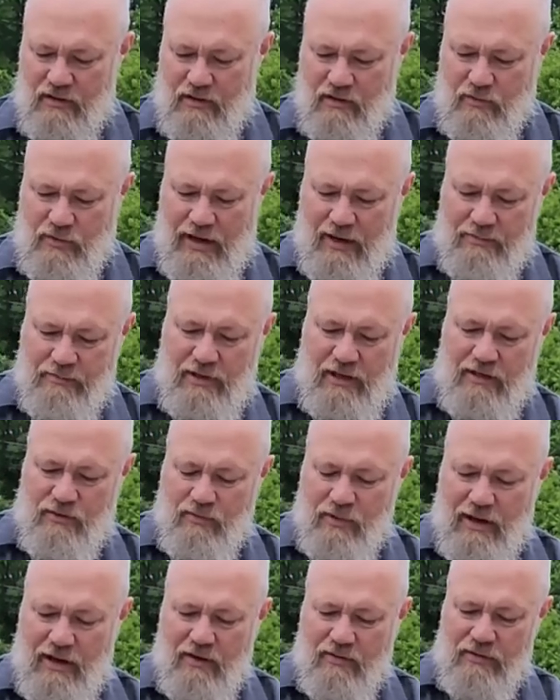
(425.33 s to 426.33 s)
and he wrapped that
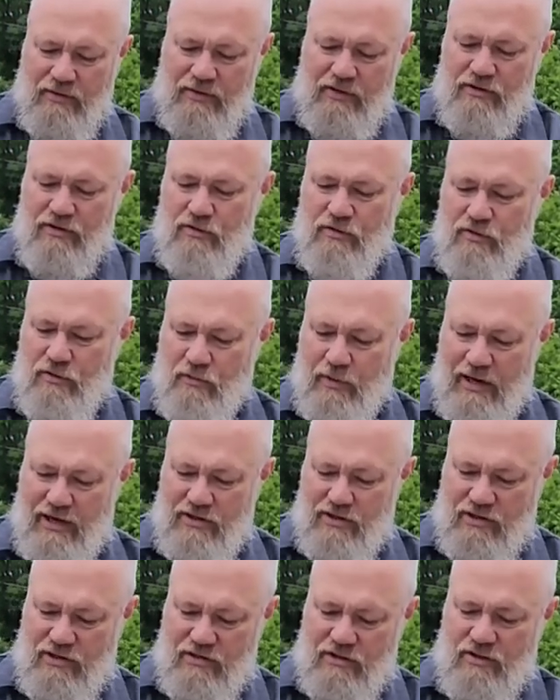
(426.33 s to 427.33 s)
around in the two
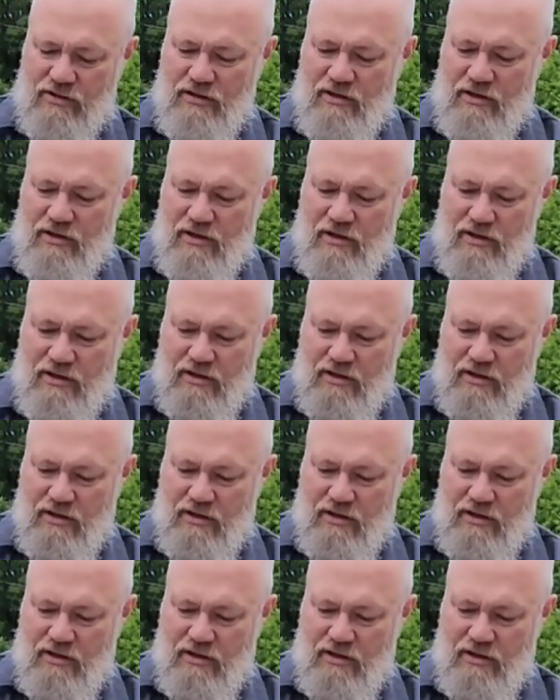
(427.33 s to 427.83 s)
directions.